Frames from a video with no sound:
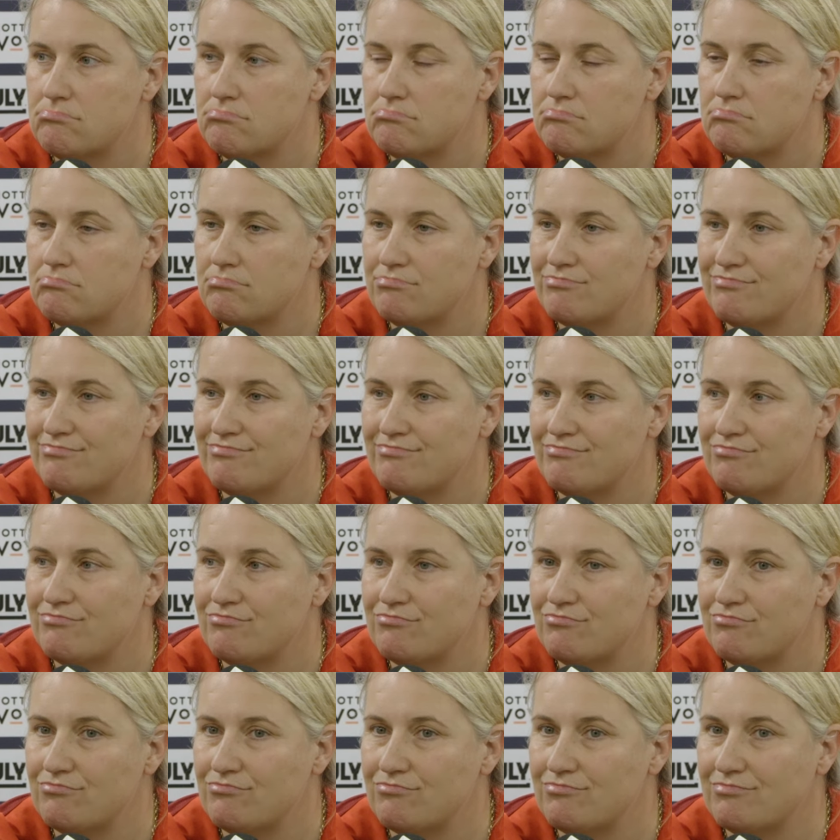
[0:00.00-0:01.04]

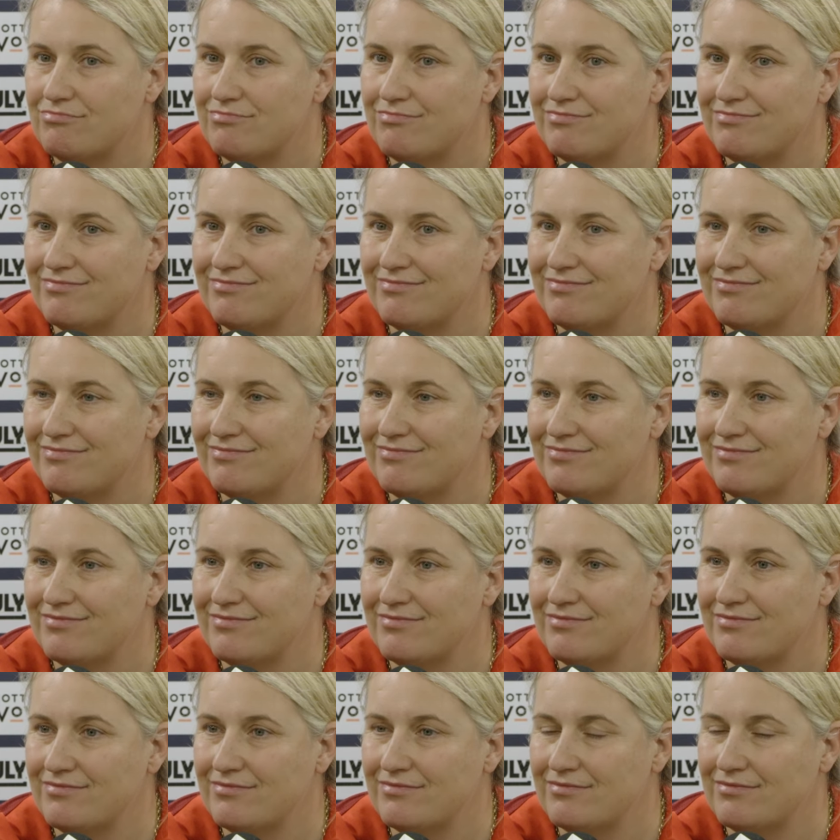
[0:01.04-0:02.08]

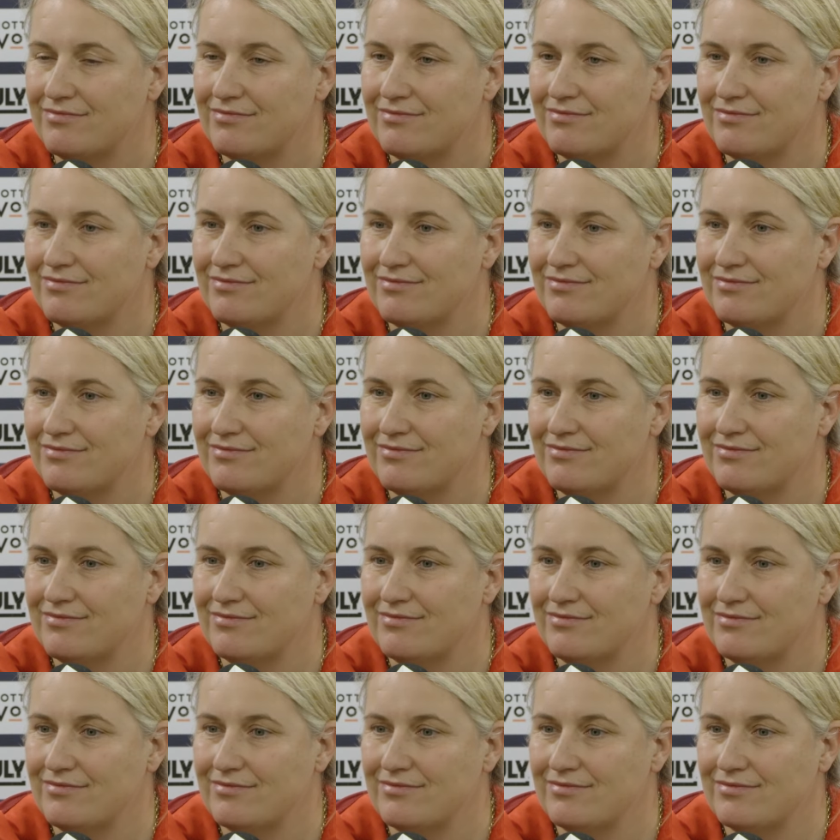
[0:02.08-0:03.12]

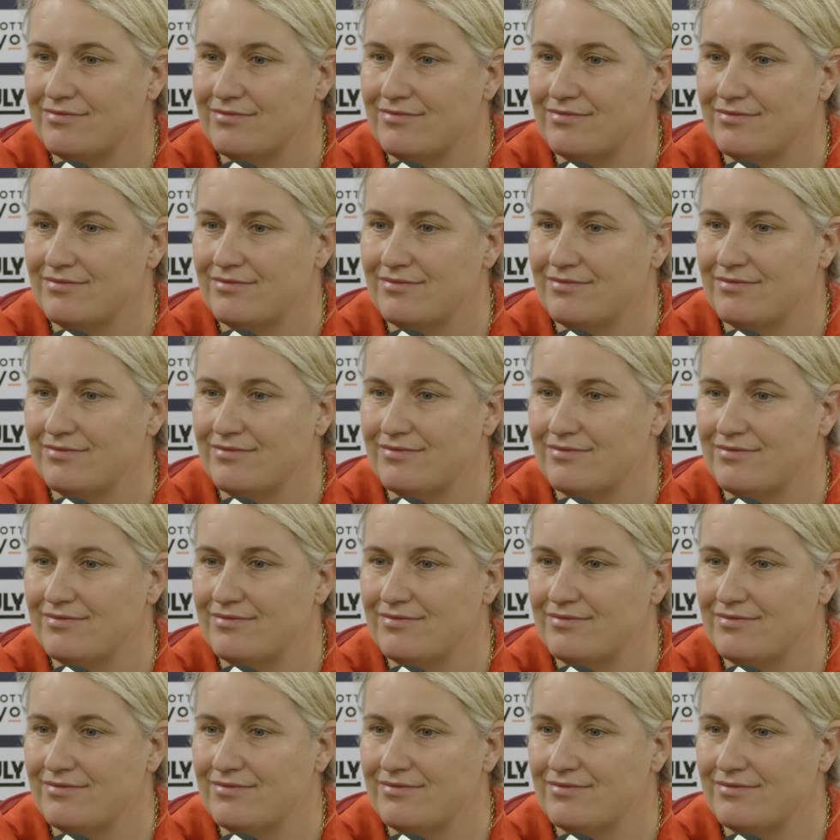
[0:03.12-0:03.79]
[no speech]